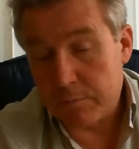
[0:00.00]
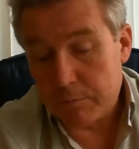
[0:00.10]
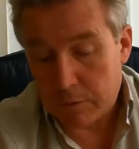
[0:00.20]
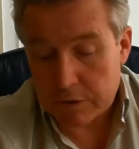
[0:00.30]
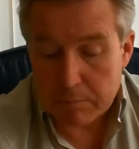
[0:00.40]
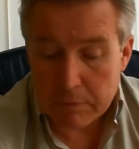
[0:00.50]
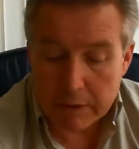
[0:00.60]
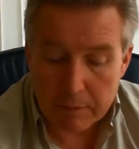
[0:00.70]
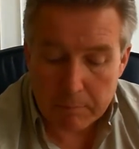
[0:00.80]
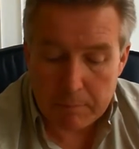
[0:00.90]

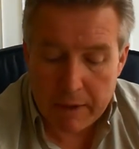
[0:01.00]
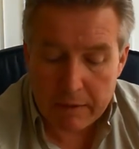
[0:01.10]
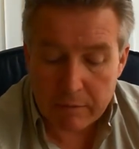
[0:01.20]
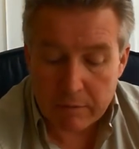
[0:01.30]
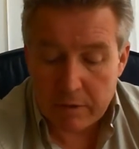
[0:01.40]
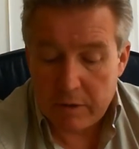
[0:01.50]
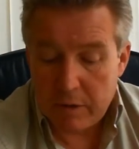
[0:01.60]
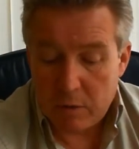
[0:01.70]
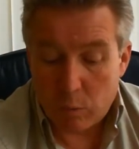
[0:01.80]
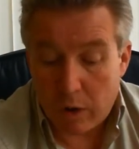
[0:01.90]
multi-million pound
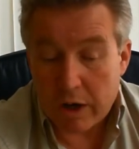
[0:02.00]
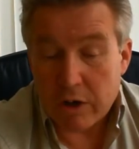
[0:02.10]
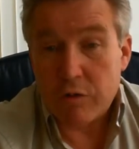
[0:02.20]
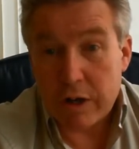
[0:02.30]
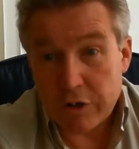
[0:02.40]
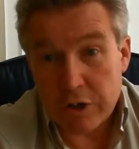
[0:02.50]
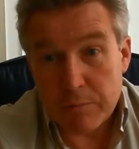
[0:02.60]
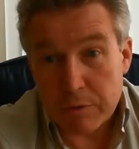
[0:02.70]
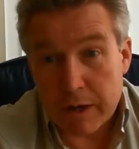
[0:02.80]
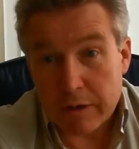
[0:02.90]
wide-ranging
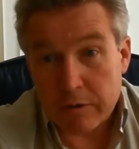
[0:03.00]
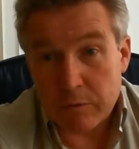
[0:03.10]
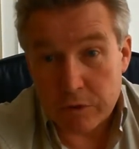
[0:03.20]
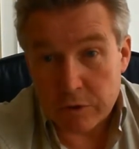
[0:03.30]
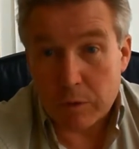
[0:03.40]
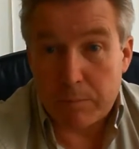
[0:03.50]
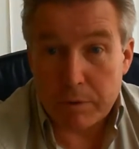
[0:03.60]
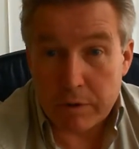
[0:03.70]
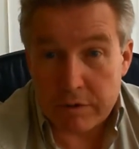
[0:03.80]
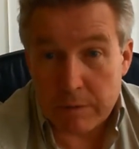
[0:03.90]
brand, which is what
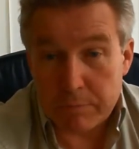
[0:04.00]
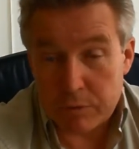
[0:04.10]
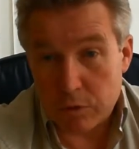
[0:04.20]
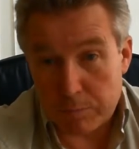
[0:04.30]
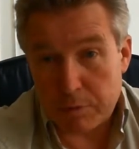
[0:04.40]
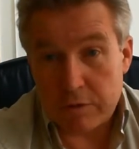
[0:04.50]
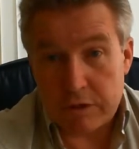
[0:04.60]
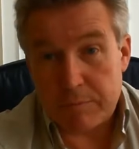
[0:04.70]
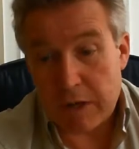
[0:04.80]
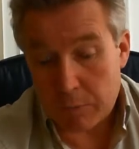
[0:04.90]
Pertemps or the
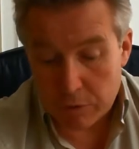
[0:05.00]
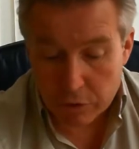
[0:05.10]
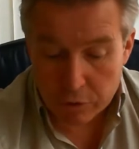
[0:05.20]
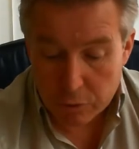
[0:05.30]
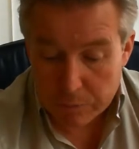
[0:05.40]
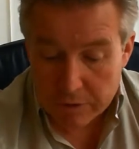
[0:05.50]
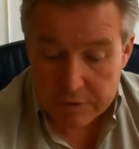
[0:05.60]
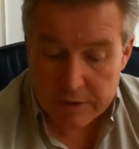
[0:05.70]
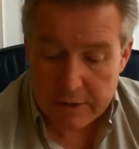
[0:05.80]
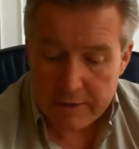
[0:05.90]
Pertemps Network Group is,